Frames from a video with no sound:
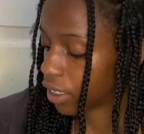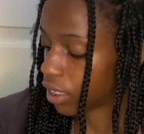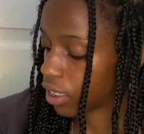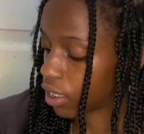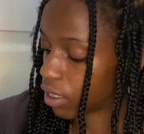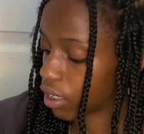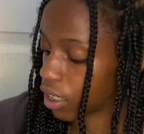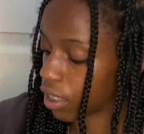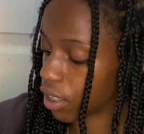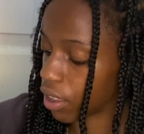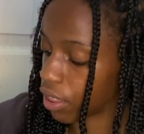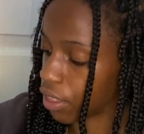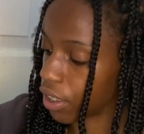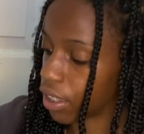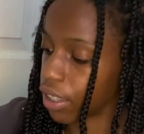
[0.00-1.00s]
is
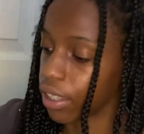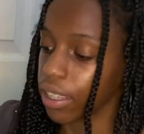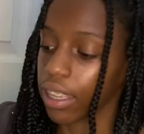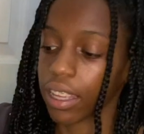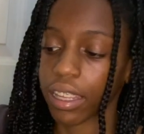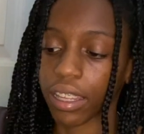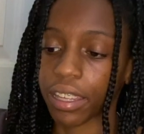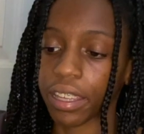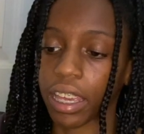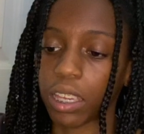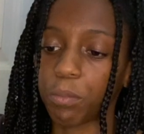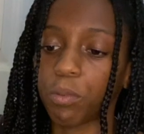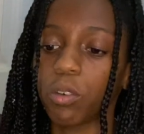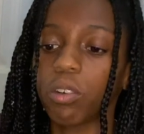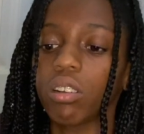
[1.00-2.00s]
the
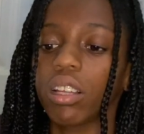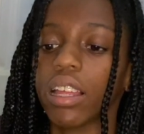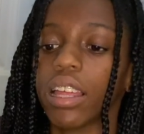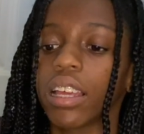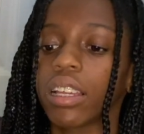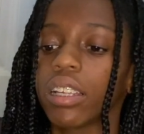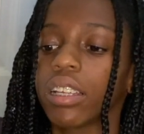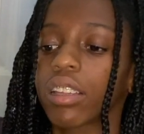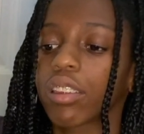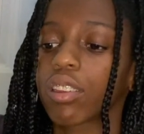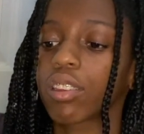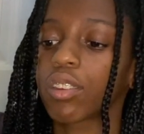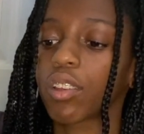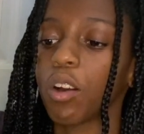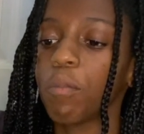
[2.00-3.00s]
cable, and it's
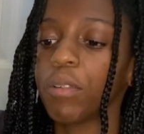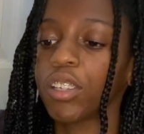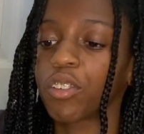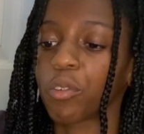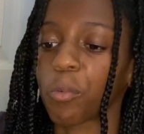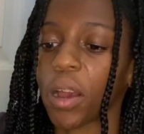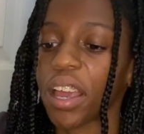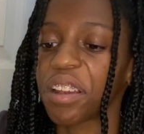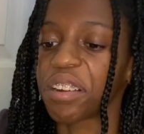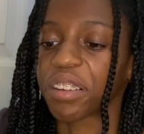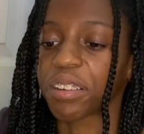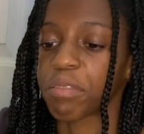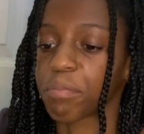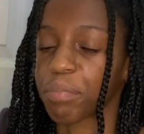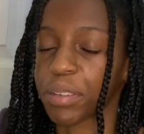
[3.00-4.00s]
so much wider
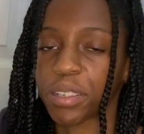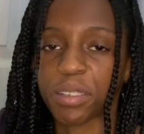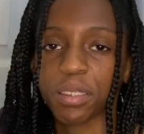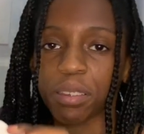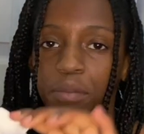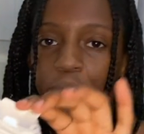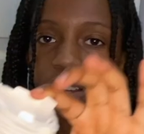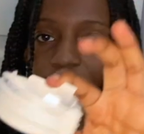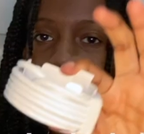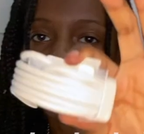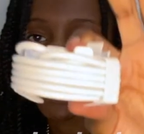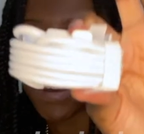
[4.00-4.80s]
compared to my